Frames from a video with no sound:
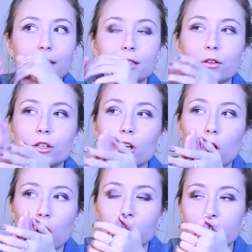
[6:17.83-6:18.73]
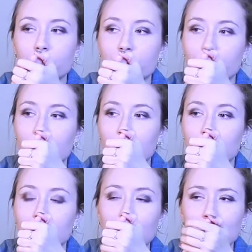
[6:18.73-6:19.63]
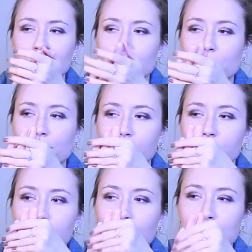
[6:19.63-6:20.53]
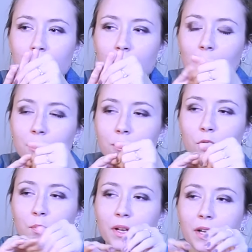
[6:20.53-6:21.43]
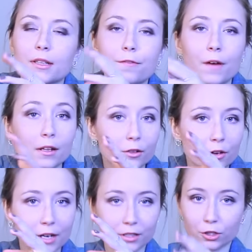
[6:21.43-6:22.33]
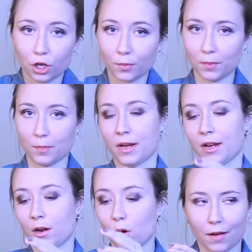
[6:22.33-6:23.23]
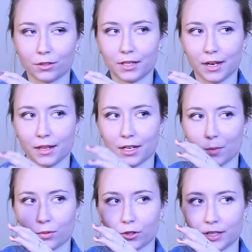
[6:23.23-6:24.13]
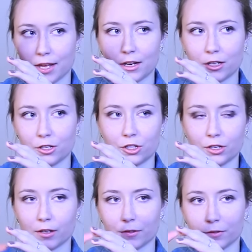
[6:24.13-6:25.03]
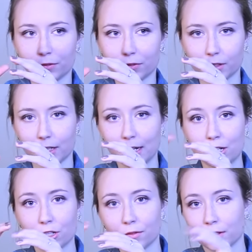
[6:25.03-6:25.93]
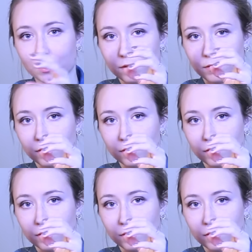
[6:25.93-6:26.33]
So in college, and I'm not sure if it's the same thing in high school, but the final grade is determined by, I would say, like a percentage of each of the